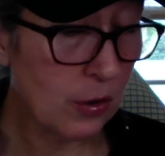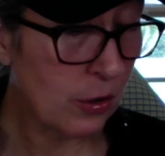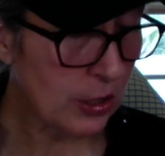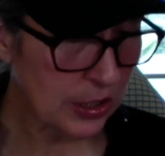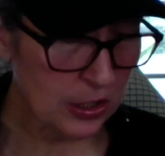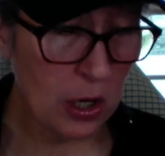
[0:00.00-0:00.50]

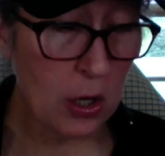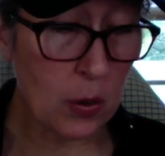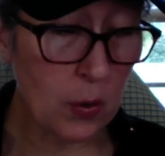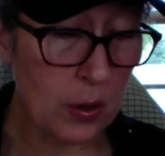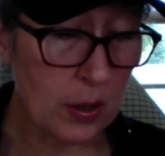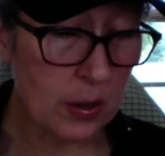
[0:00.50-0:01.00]

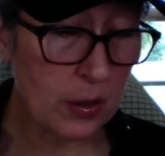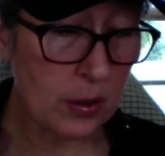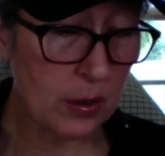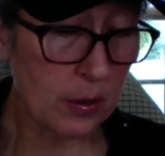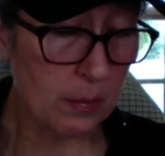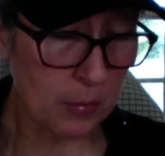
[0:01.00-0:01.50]
So
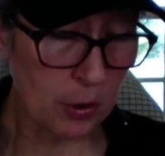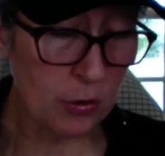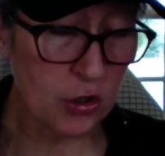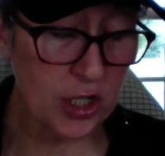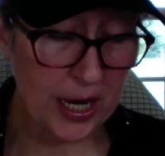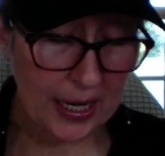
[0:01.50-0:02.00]

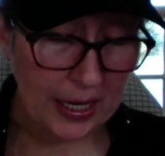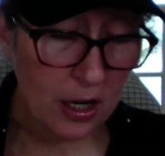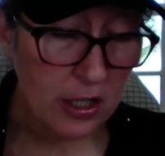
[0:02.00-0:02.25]
Moshe